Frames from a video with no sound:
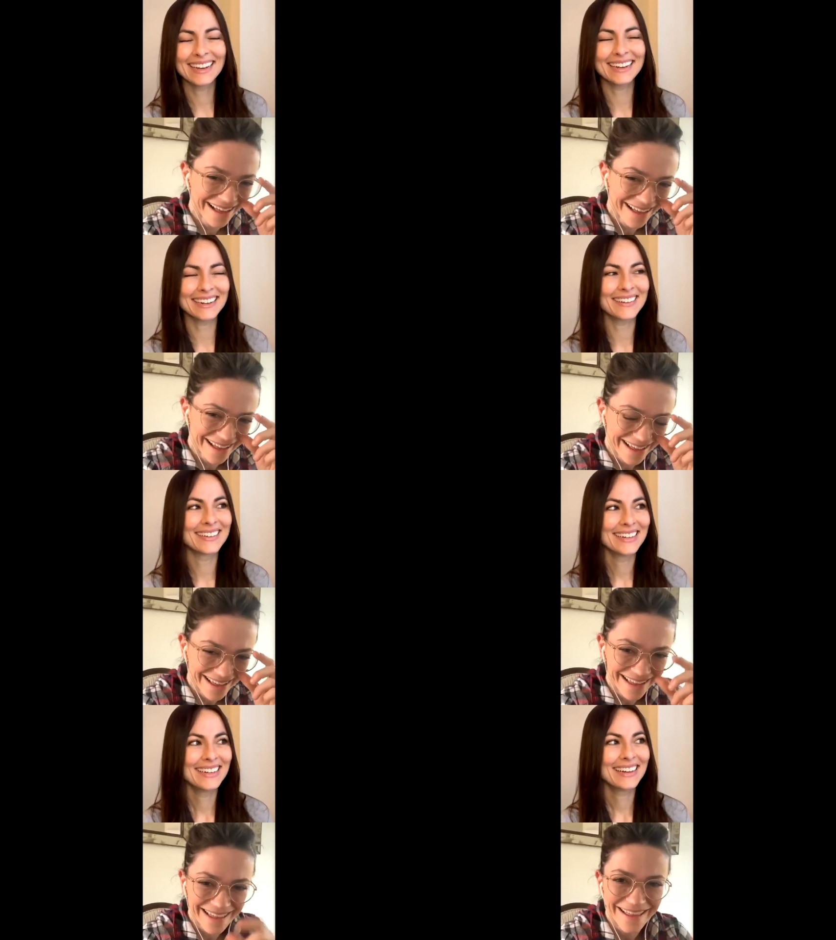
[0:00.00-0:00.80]
Speaker 1: know.
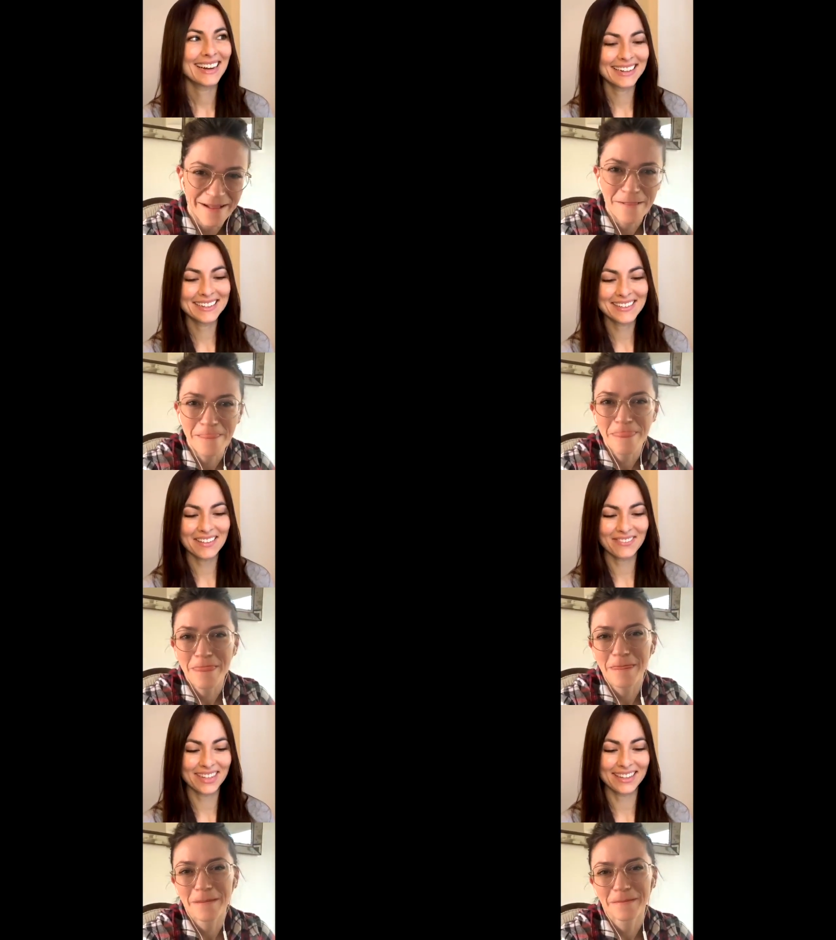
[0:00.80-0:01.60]
I know
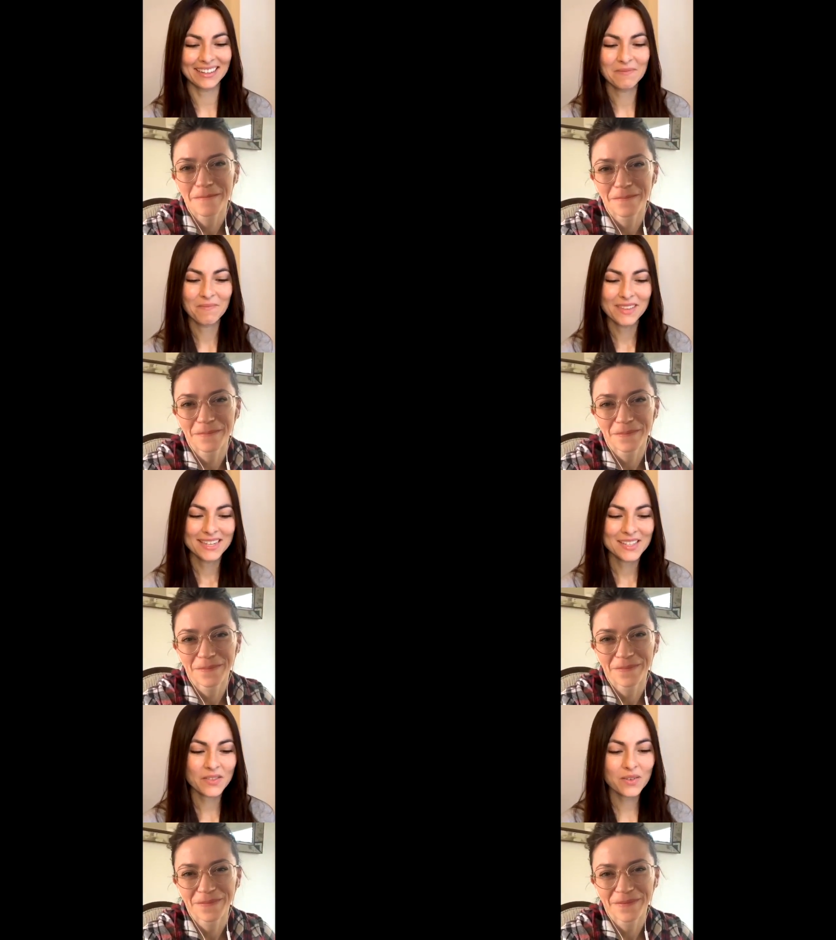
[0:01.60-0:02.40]
that feeling.
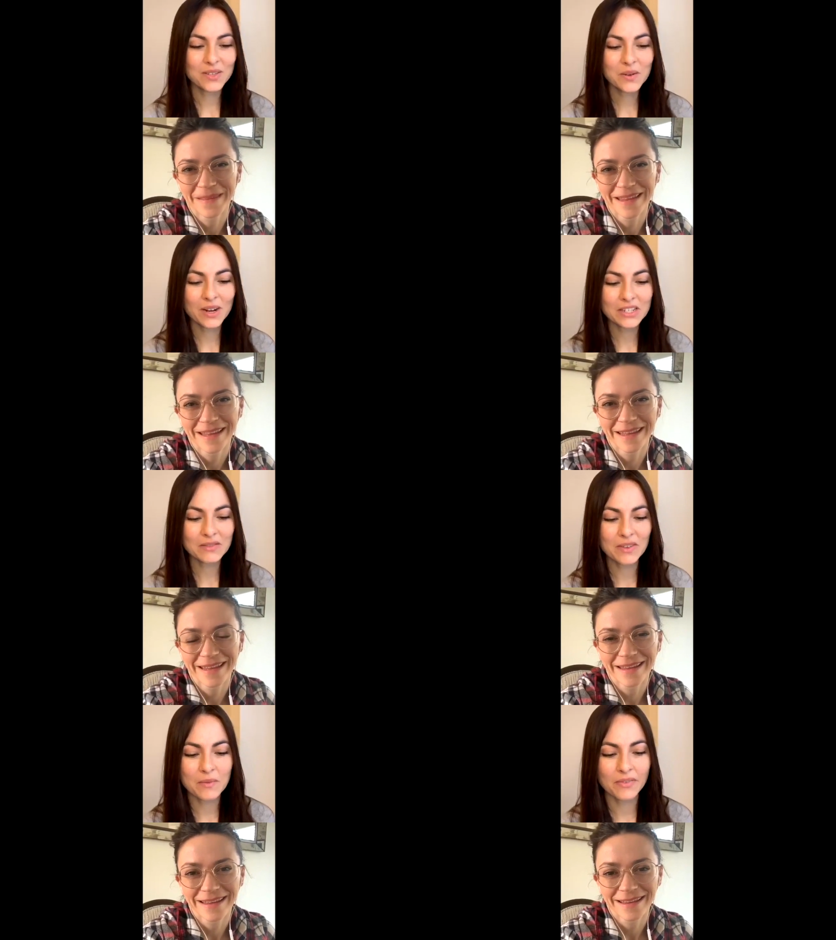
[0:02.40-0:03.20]
So there was a question
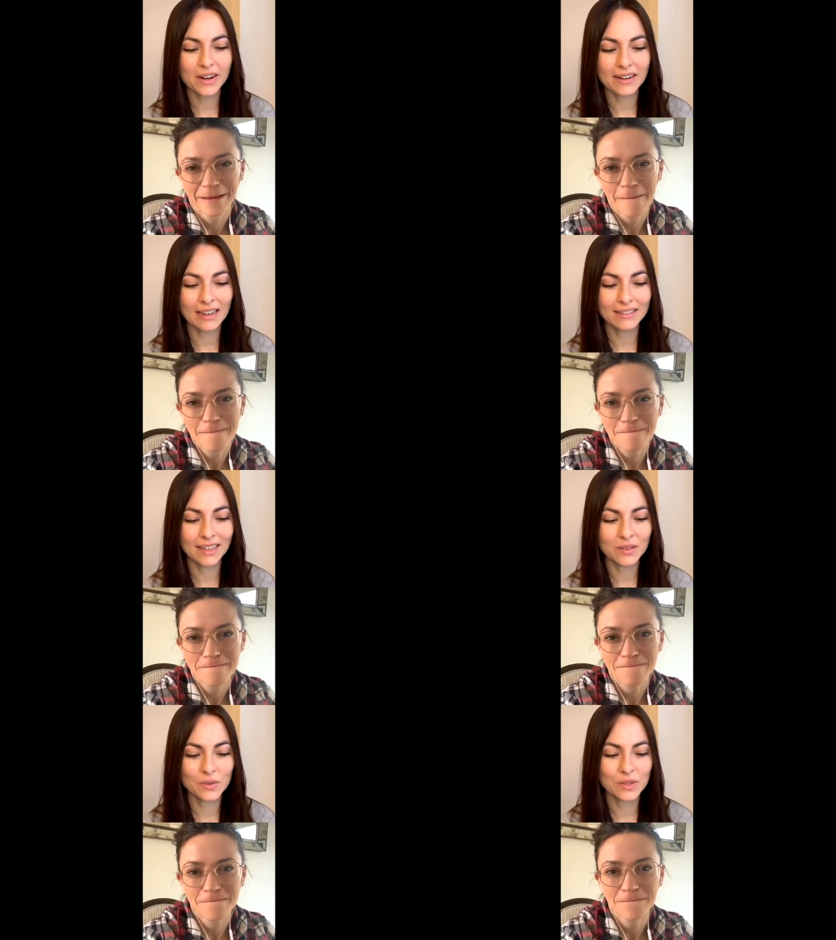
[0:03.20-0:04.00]
from Fernanda
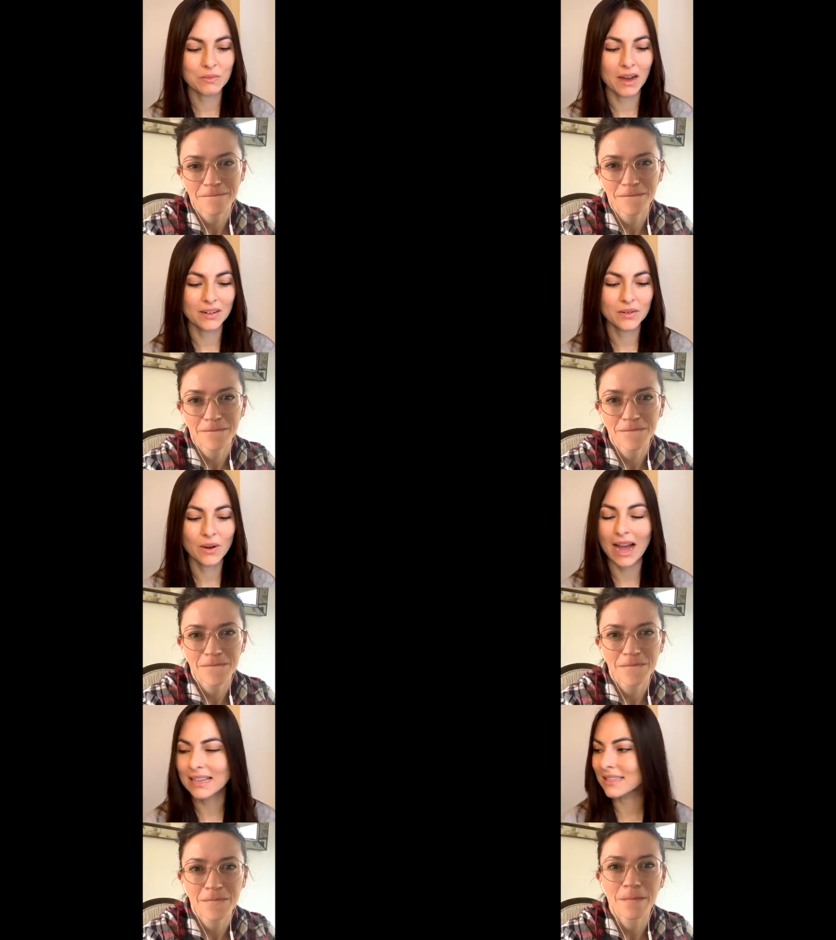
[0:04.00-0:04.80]
Guzman who
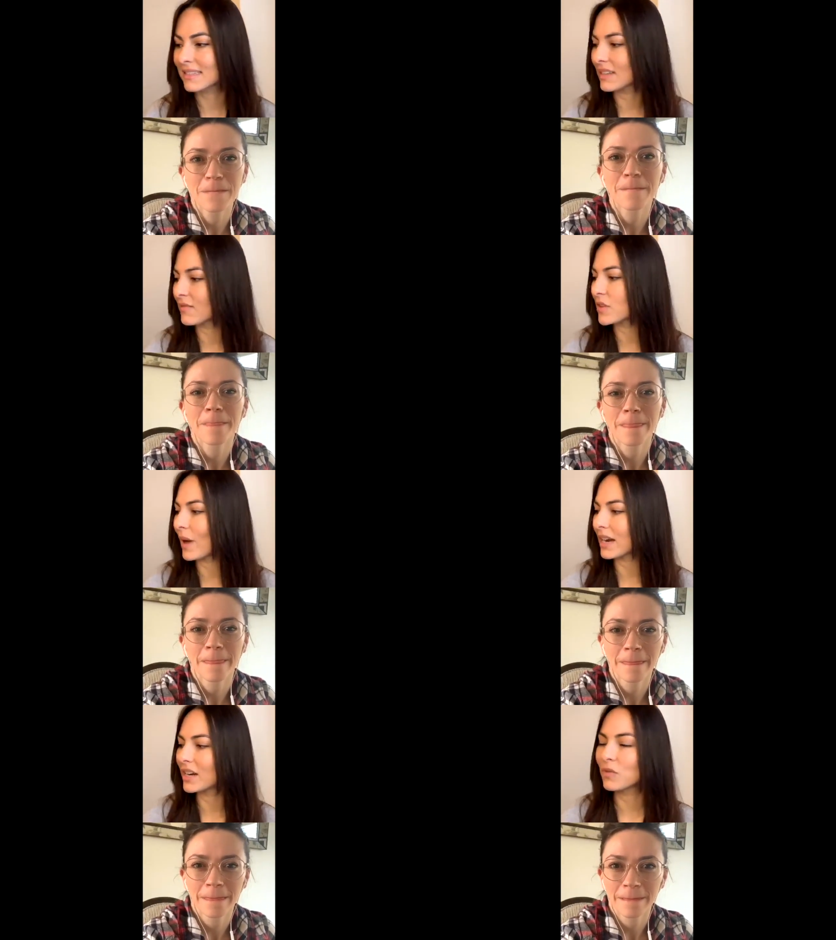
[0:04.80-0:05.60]
asked if you
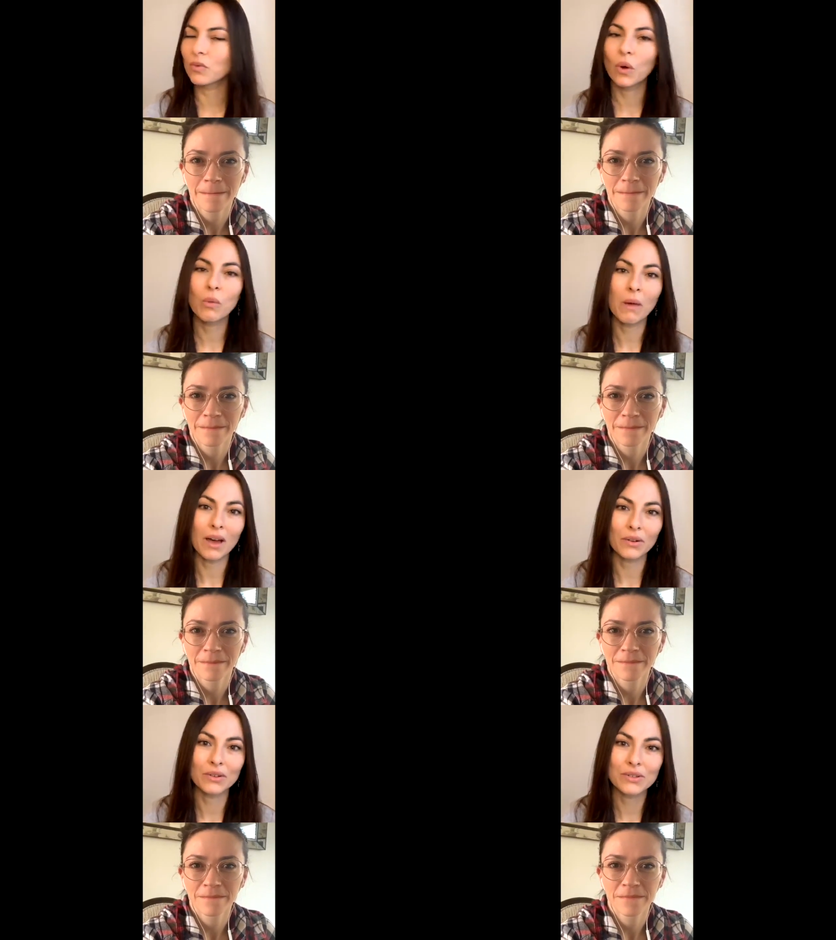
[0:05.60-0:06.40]
had any role
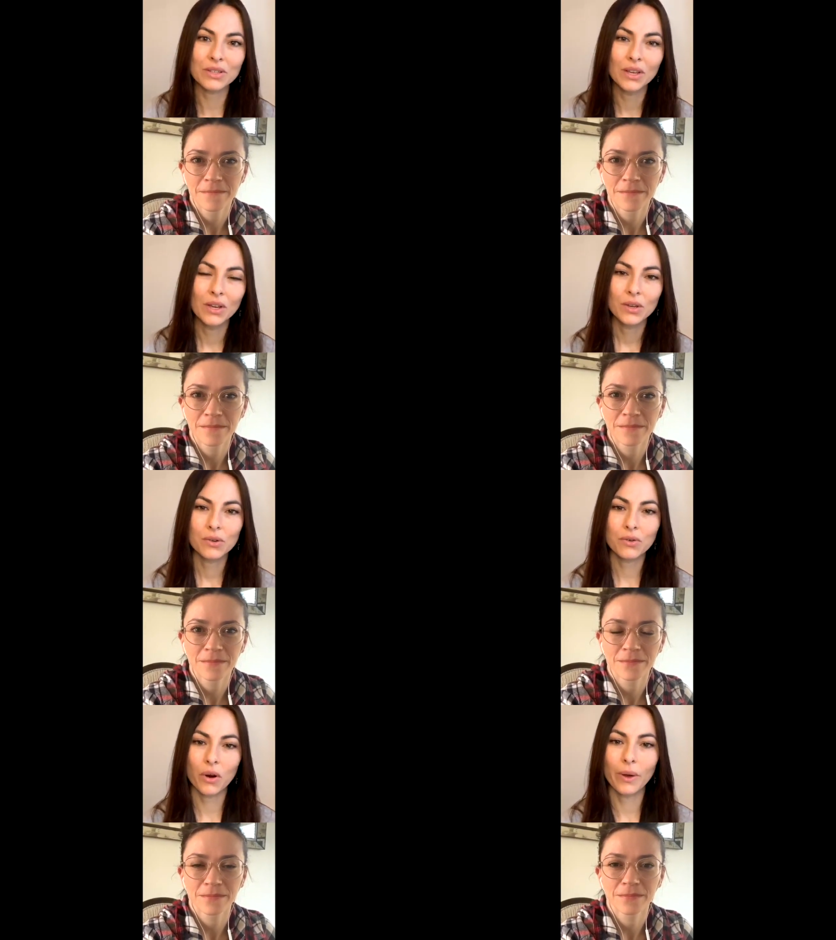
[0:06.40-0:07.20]
models
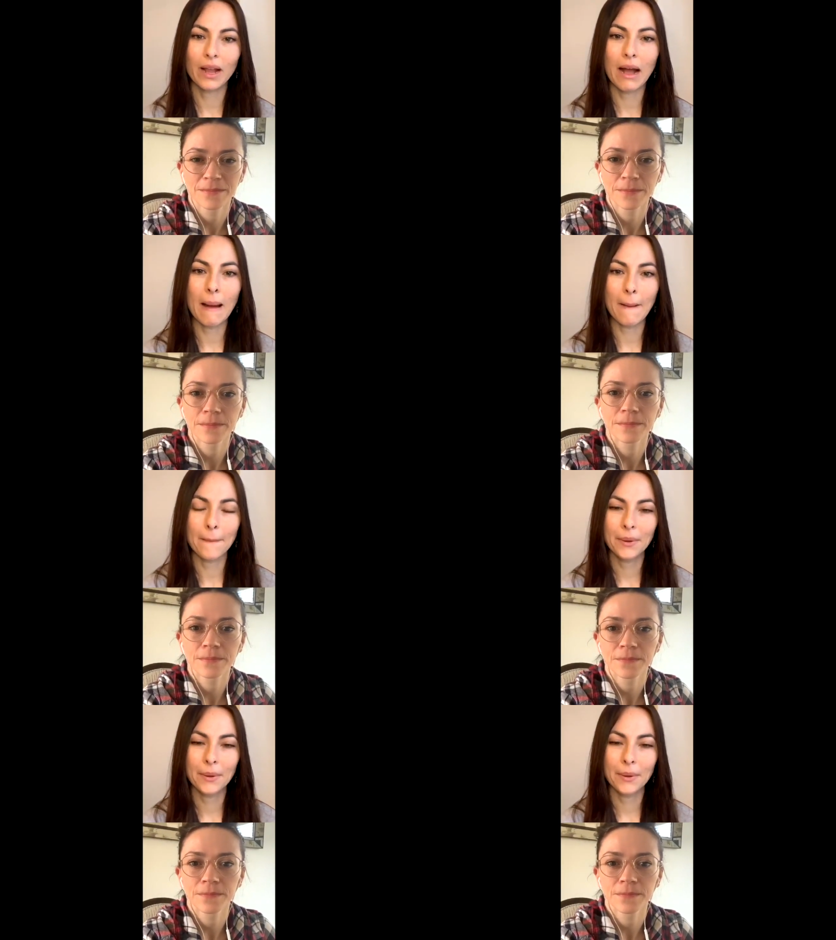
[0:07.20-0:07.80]
growing up